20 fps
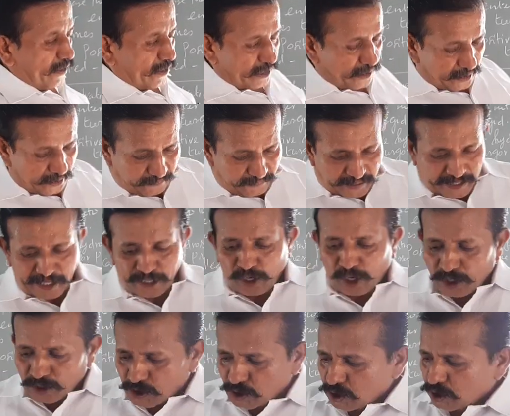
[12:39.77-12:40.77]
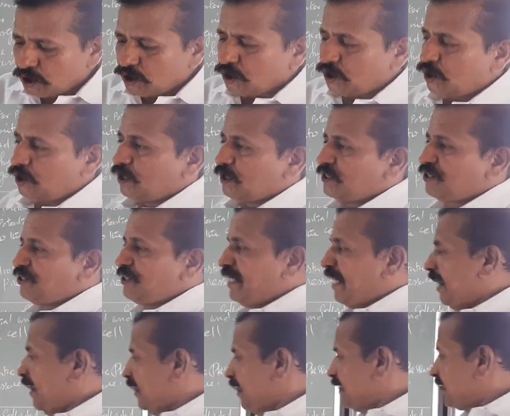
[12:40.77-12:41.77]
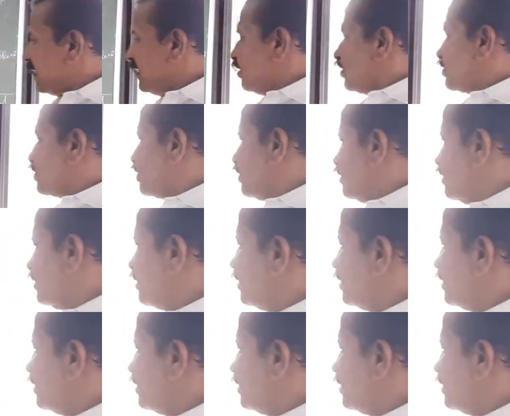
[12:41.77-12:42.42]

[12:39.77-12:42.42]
We can also say it is